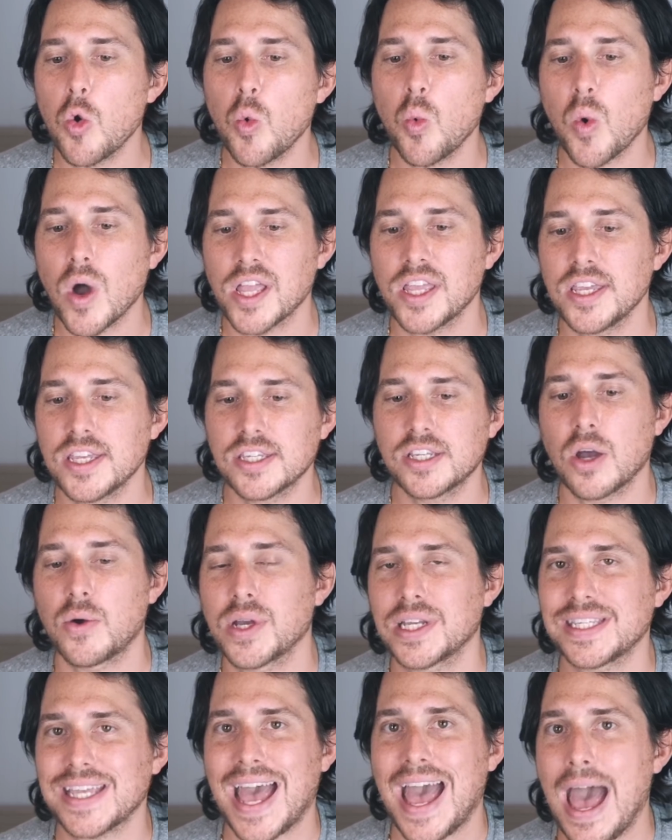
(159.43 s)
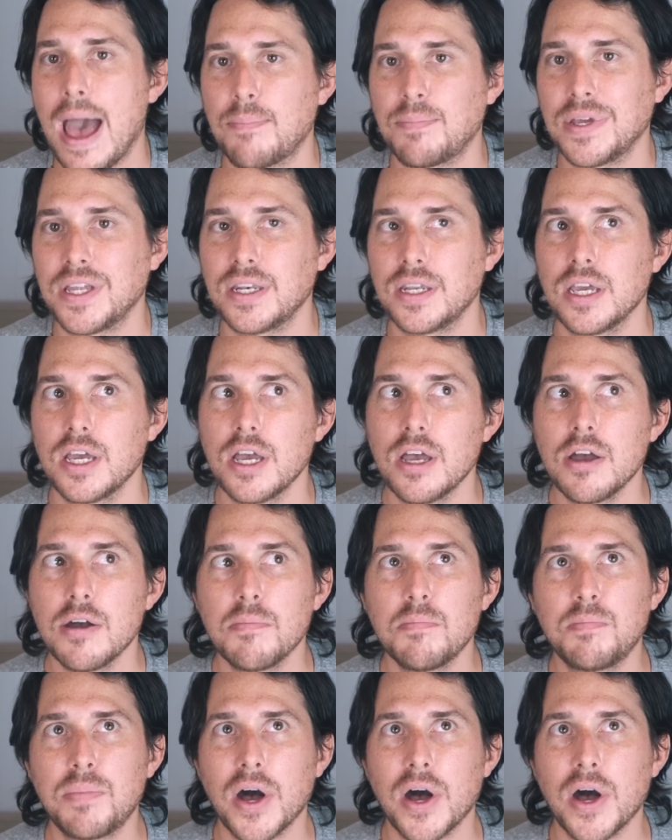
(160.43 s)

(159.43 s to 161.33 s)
what is going to happen,